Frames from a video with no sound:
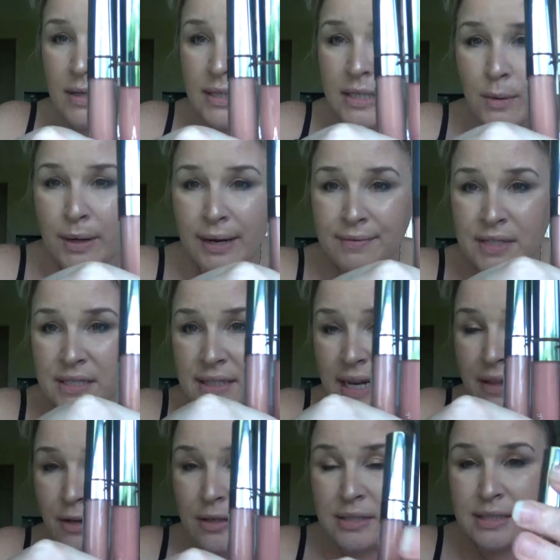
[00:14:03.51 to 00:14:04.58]
So I have to say
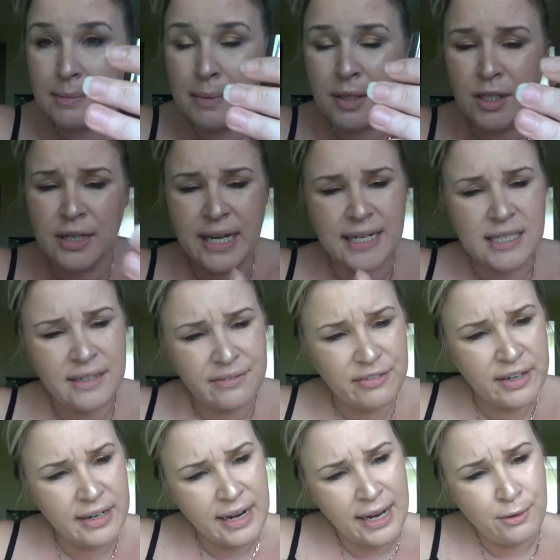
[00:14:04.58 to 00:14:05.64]
they're similar yet
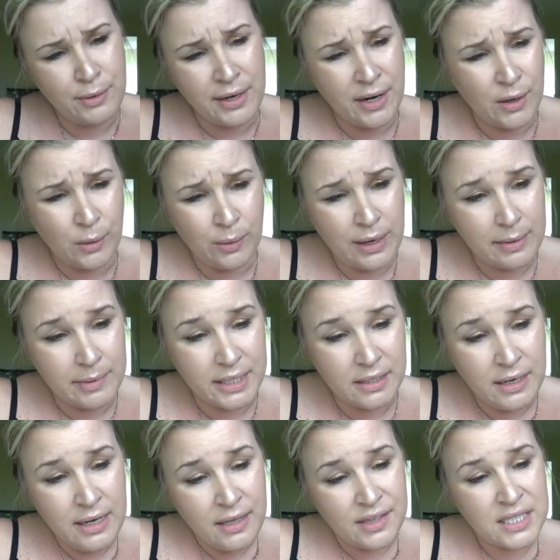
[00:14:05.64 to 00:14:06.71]
different. I don't know. I mean,
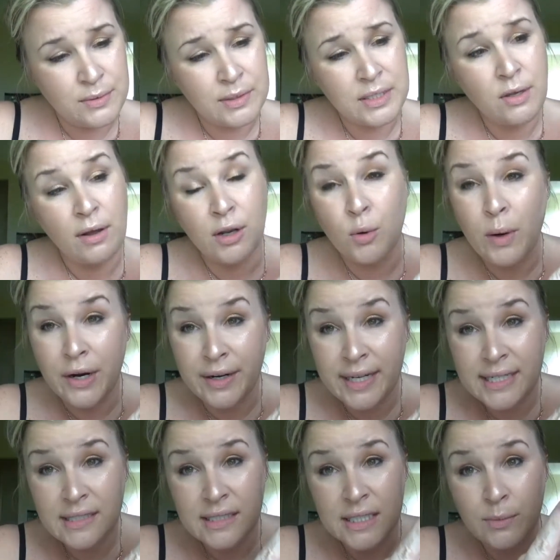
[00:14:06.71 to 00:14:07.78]
this one's called
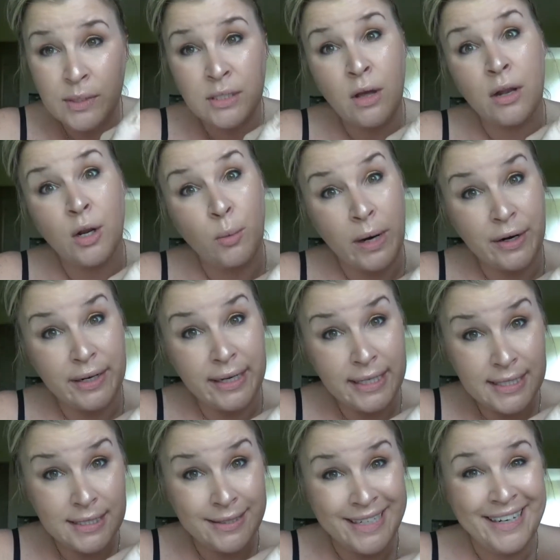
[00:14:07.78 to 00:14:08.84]
Aquarius, this one's called
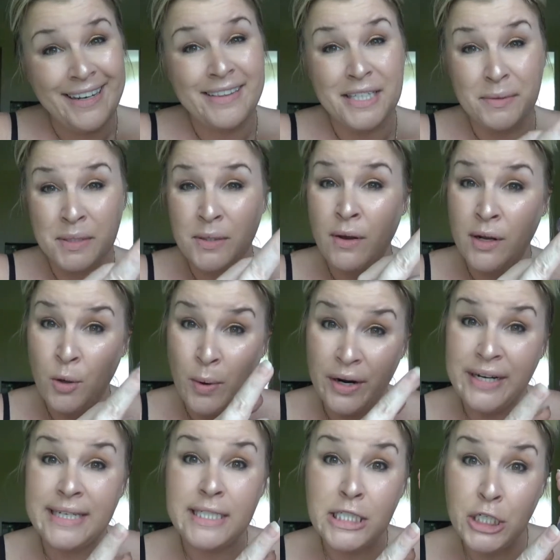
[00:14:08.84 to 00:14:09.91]
Aquarius, this one's called
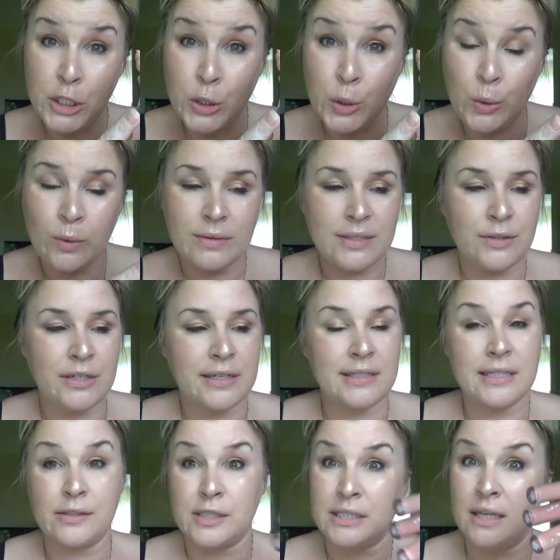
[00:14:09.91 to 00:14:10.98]
Aquarius 2. So you can
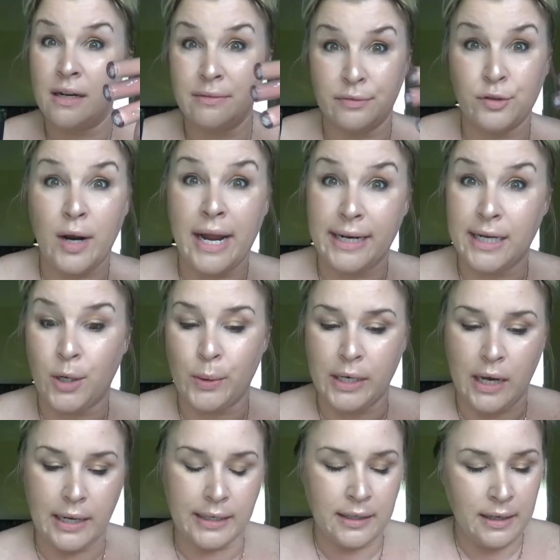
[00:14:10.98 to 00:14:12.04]
see there's a lot of variety going
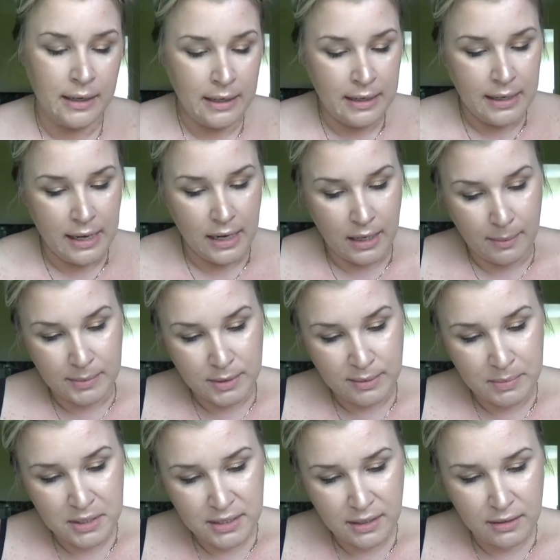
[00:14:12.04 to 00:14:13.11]
on. So I'm
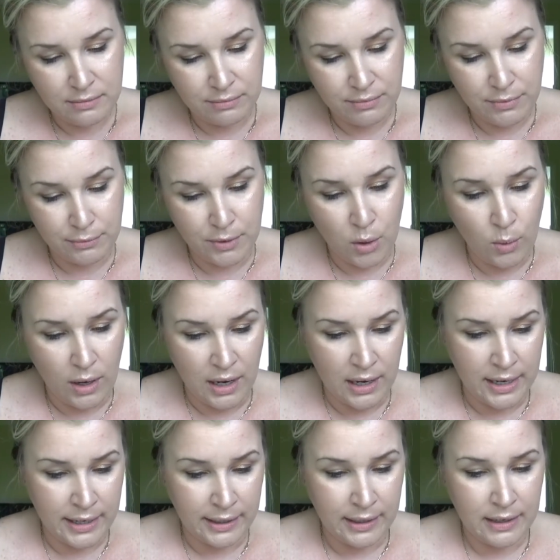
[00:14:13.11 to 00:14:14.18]
just going to throw
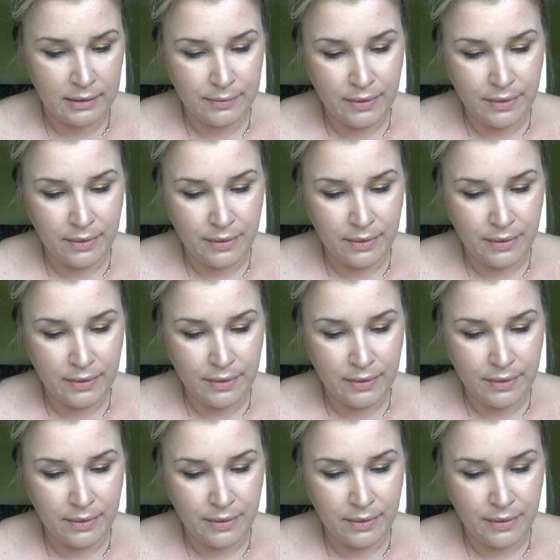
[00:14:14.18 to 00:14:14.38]
on,